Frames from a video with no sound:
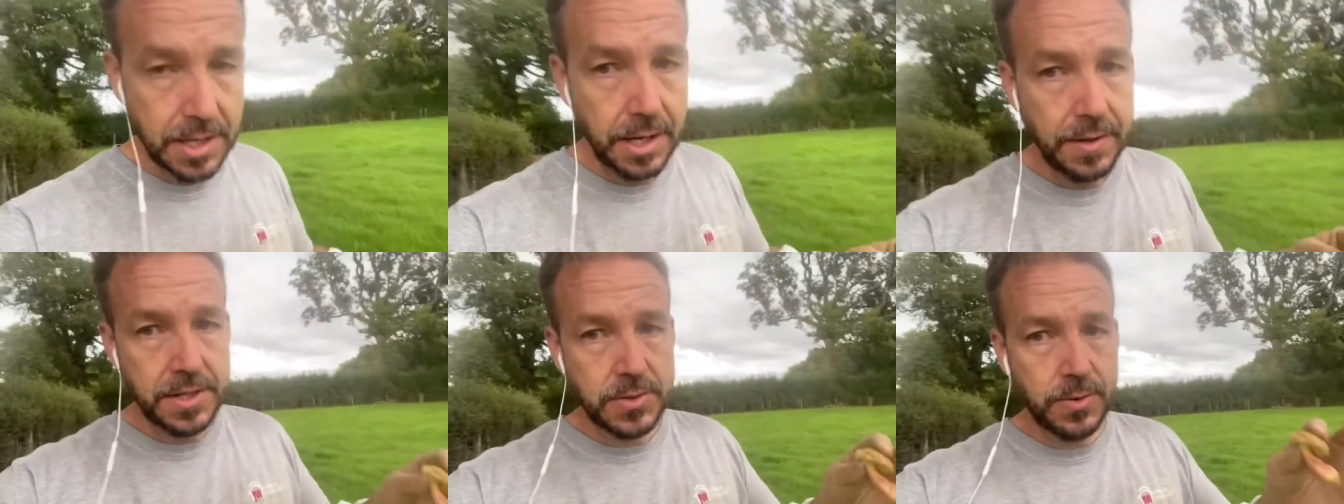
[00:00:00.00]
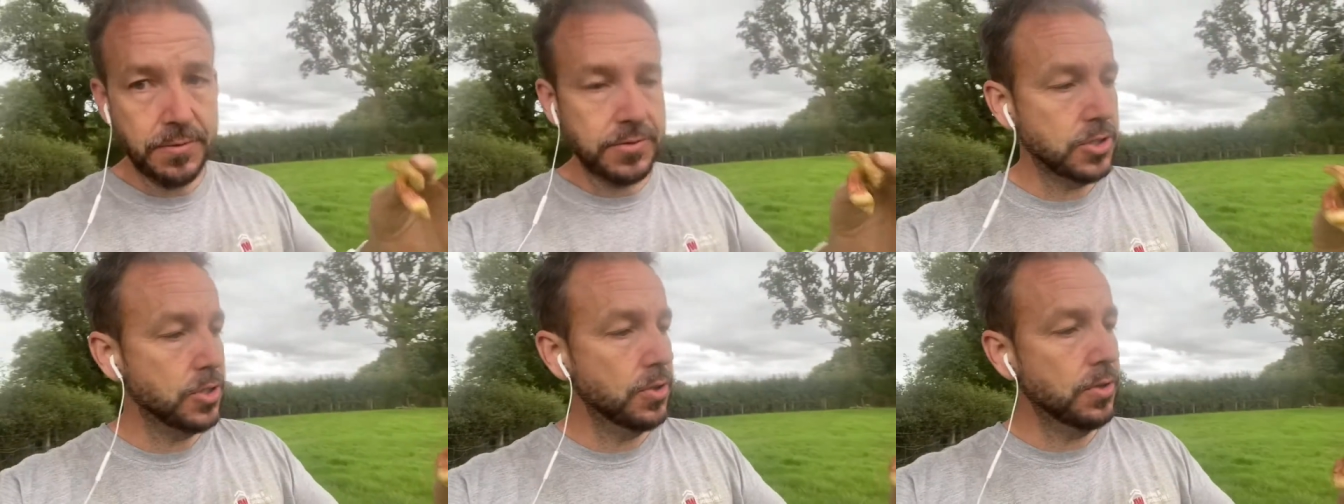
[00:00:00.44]
this one for
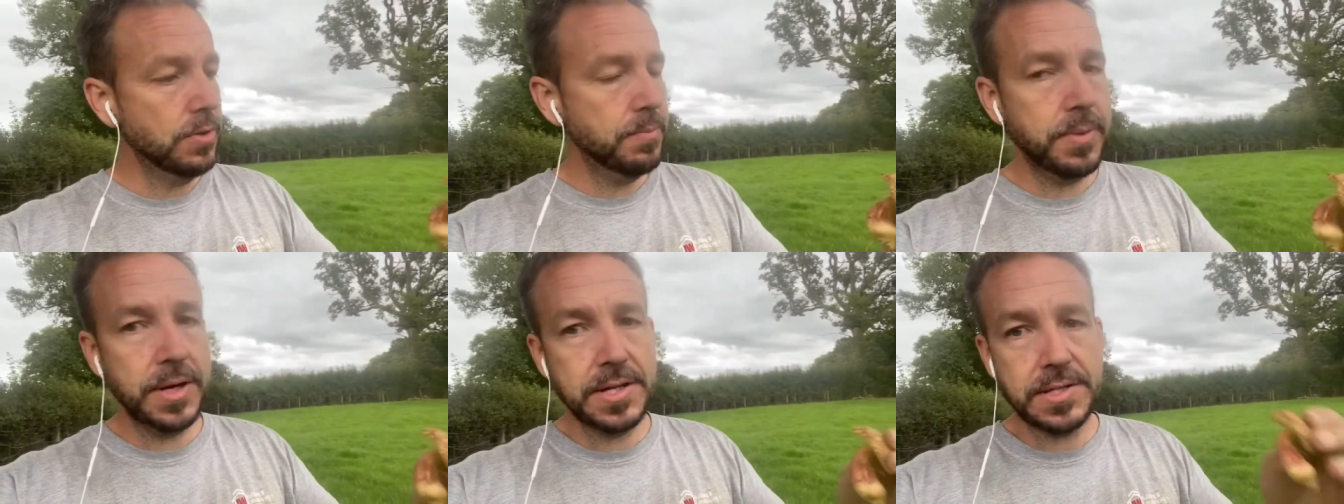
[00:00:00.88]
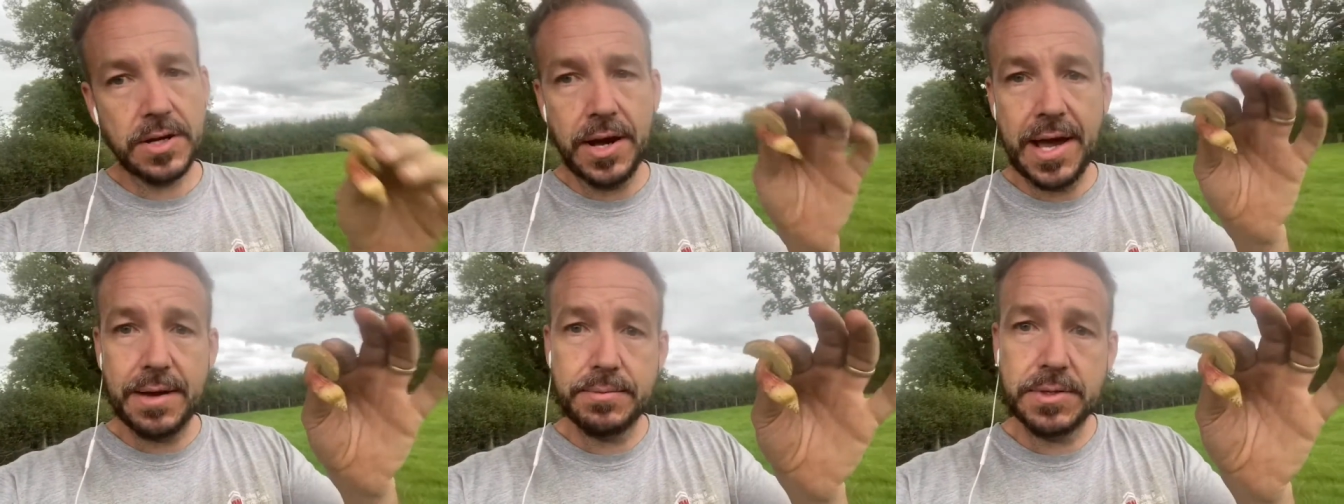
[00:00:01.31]
sure, but I
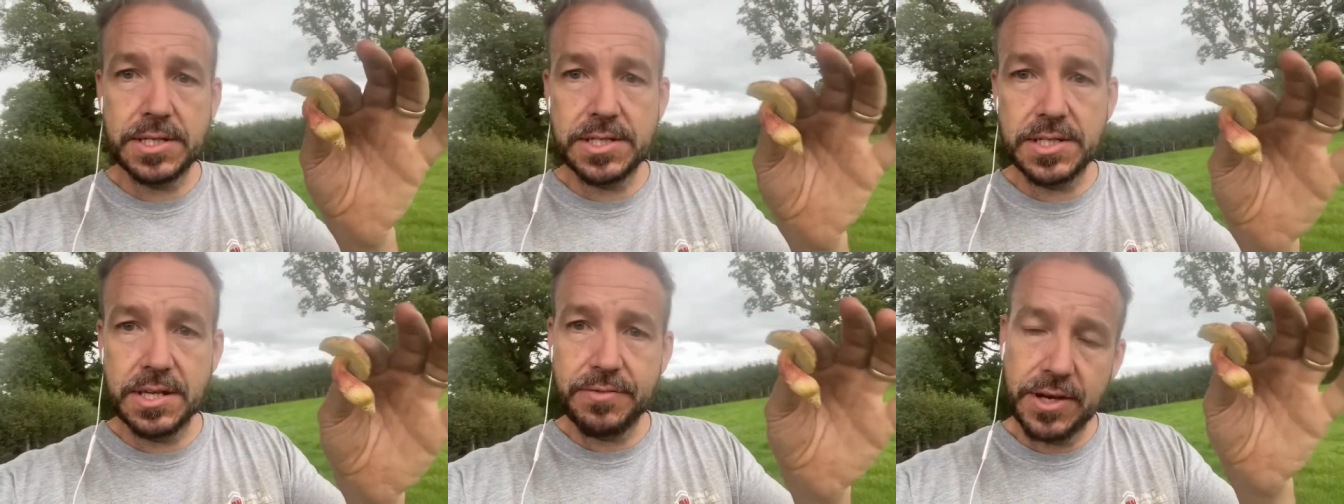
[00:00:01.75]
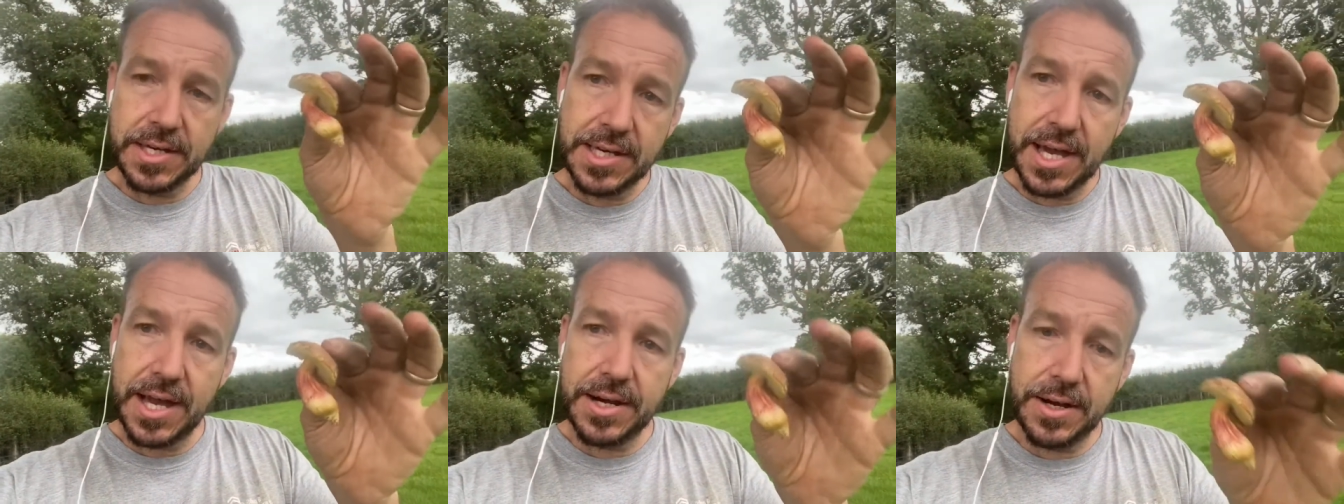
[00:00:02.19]
am going to see if I can
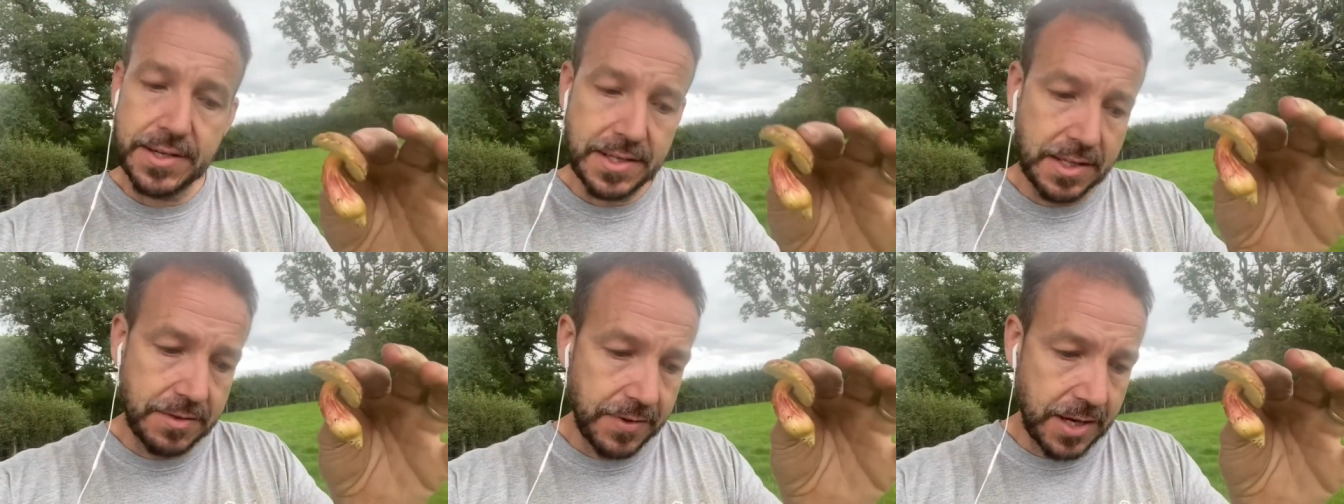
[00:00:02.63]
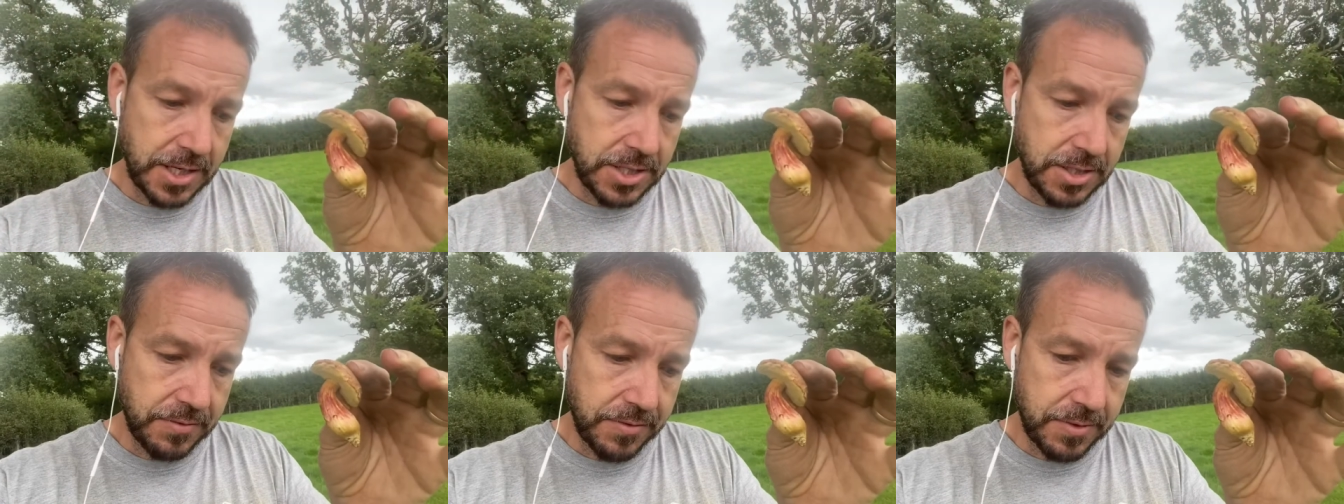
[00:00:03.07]
get an
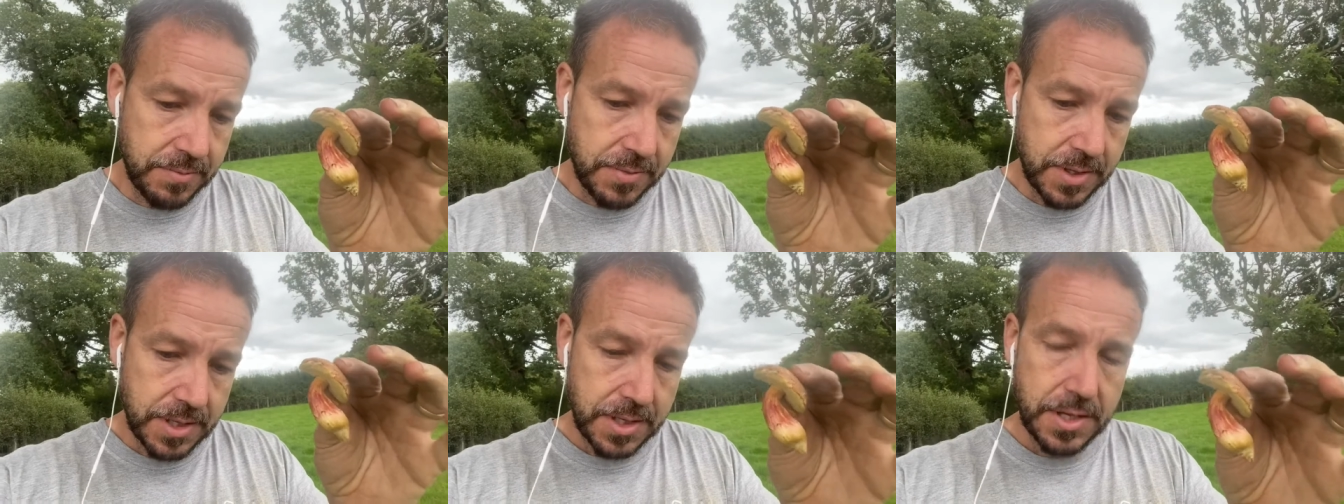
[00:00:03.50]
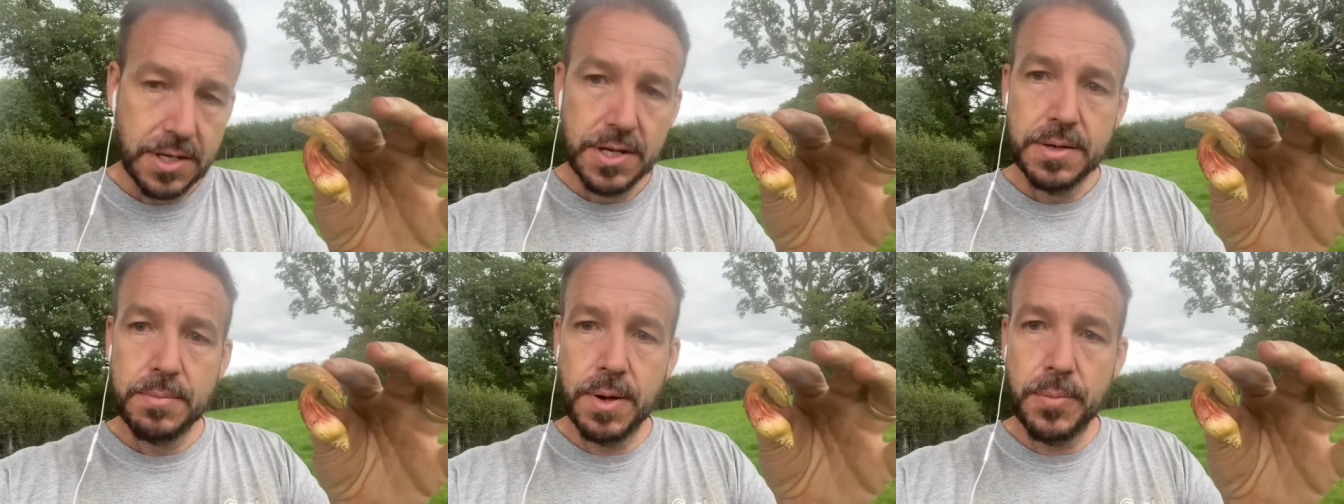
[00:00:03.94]
identification from
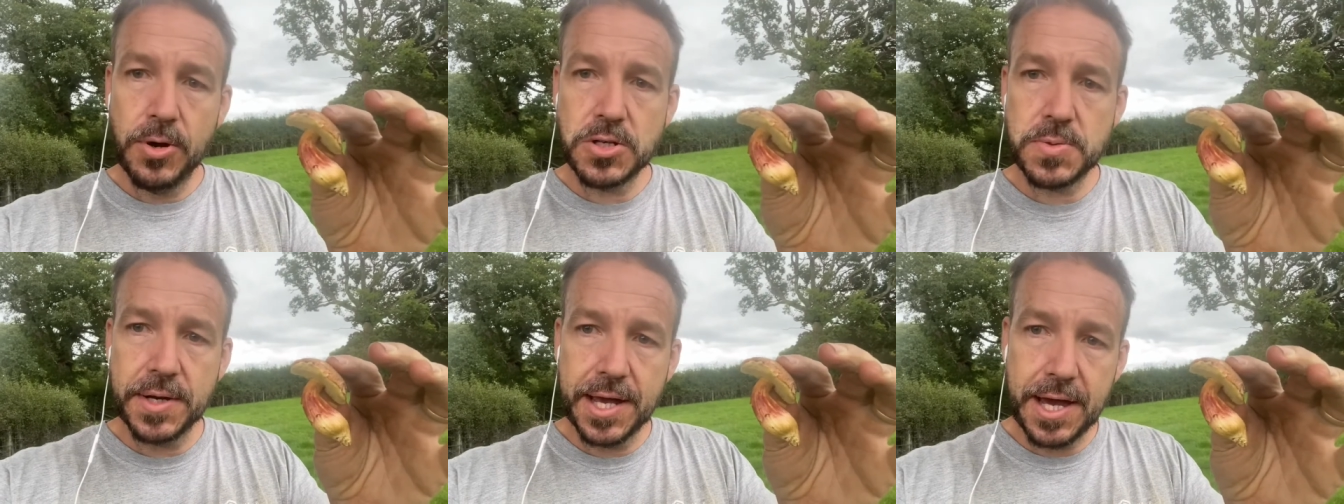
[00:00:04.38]
my books when I get